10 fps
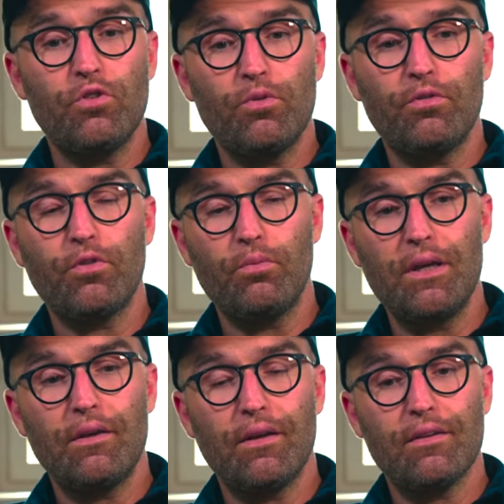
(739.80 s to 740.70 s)
humor for me,
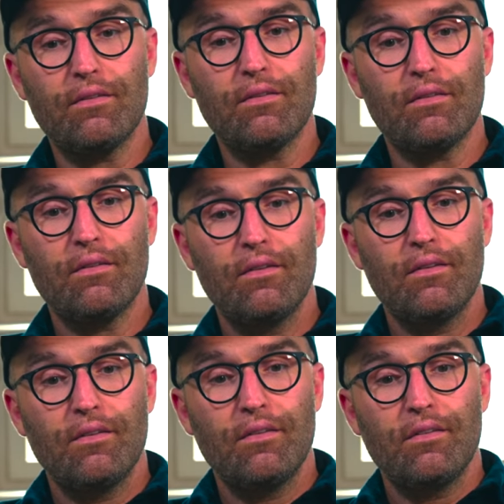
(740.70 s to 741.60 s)
it's
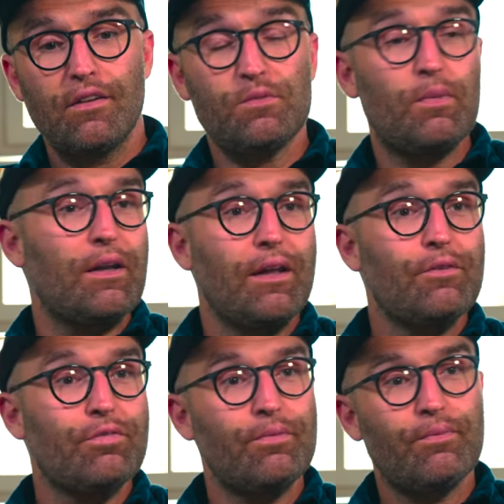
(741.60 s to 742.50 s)
it's my
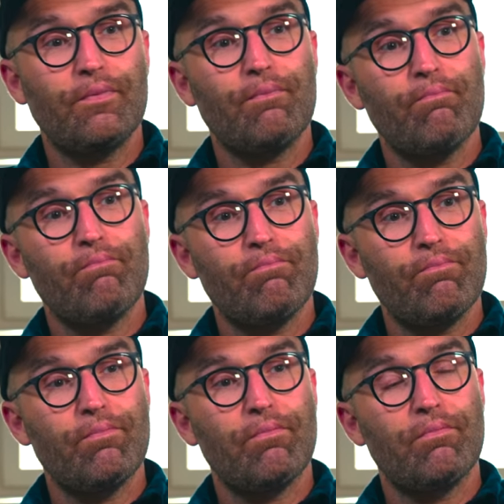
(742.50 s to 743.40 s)
life.
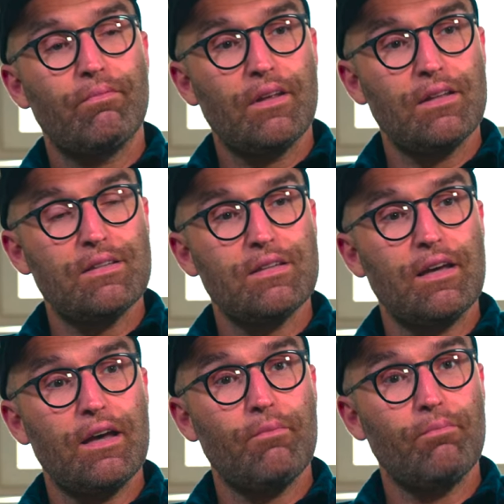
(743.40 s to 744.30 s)
It's
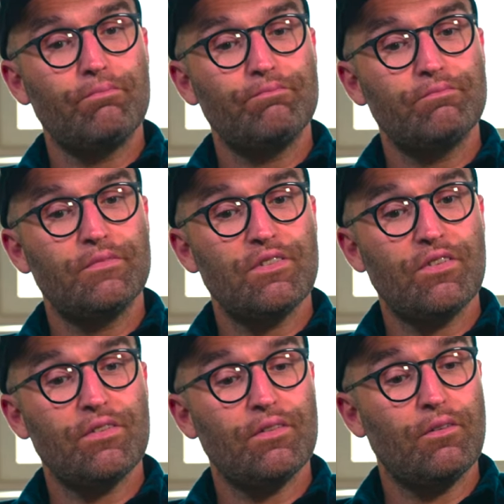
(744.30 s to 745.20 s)
um
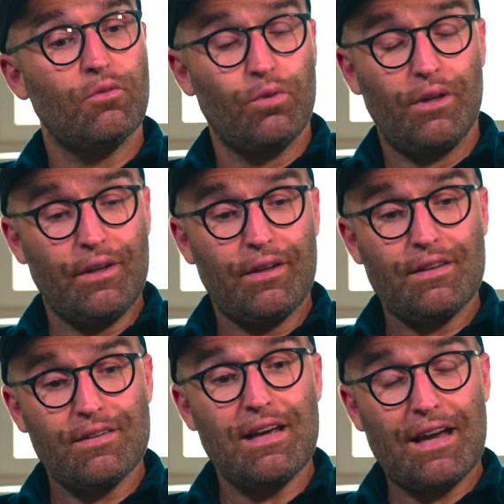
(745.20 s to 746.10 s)
it's really
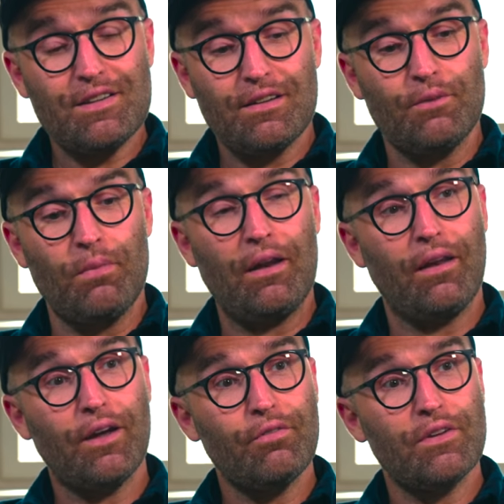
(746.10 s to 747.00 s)
it's actually my
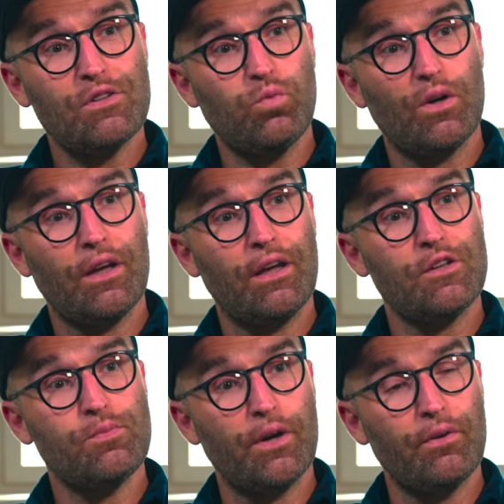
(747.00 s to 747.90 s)
life. It's what I
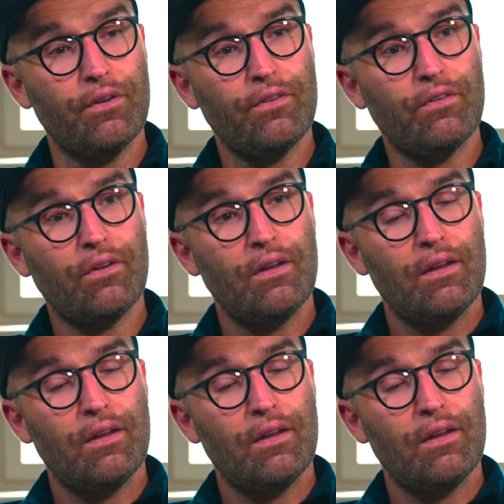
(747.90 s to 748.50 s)
experience,